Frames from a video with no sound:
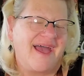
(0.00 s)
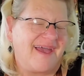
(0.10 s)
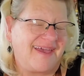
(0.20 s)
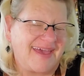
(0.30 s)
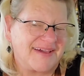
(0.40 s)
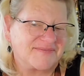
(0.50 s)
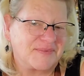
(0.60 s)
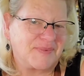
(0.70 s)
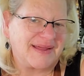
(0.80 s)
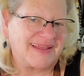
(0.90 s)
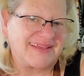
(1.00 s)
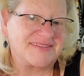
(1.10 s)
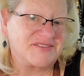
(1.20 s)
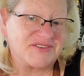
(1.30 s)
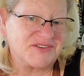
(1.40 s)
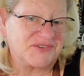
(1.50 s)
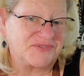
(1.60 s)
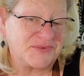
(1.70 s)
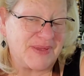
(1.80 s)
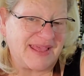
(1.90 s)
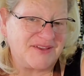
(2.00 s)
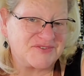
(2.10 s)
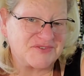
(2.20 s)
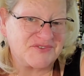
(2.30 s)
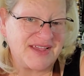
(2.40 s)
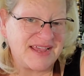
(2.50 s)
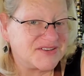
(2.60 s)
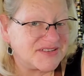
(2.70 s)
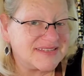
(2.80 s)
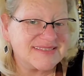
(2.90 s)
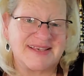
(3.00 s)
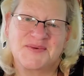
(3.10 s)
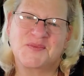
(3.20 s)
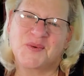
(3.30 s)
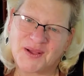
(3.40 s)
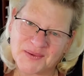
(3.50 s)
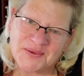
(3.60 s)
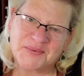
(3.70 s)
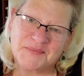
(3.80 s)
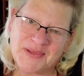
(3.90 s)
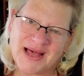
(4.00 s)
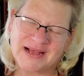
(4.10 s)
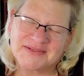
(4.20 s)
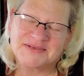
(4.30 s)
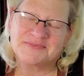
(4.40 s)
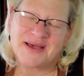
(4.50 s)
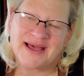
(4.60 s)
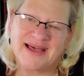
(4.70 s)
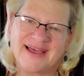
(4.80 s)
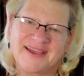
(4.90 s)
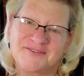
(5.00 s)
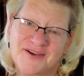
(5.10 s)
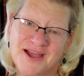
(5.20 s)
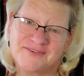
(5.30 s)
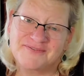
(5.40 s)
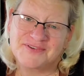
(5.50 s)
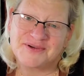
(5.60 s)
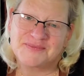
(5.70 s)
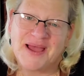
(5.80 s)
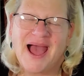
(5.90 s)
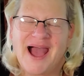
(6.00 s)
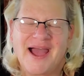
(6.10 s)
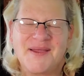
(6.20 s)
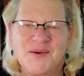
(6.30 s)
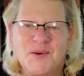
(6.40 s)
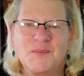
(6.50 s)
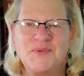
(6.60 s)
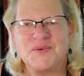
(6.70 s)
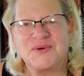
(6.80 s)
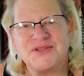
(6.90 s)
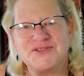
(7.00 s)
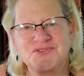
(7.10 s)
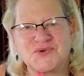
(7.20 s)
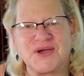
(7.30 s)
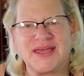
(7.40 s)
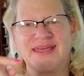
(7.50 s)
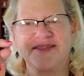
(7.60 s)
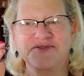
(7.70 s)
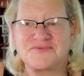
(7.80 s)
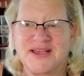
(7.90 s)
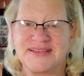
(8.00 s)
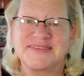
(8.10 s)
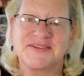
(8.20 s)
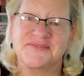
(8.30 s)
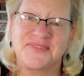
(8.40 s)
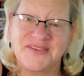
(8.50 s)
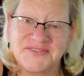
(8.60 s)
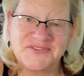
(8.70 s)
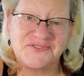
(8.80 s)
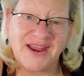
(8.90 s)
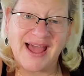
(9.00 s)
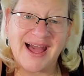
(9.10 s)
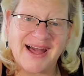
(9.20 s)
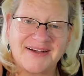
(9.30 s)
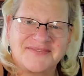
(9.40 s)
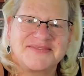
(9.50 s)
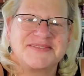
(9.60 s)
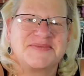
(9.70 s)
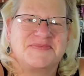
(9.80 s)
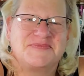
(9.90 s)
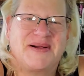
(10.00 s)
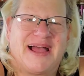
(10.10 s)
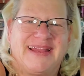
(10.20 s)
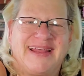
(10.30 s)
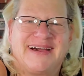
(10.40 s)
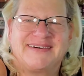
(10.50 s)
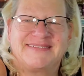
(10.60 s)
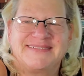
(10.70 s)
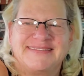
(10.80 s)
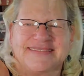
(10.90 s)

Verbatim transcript: hey everybody, it's Jill from Anjill Creations and welcome back to my craft room. I hope you enjoy the rest of this craft. Bye now.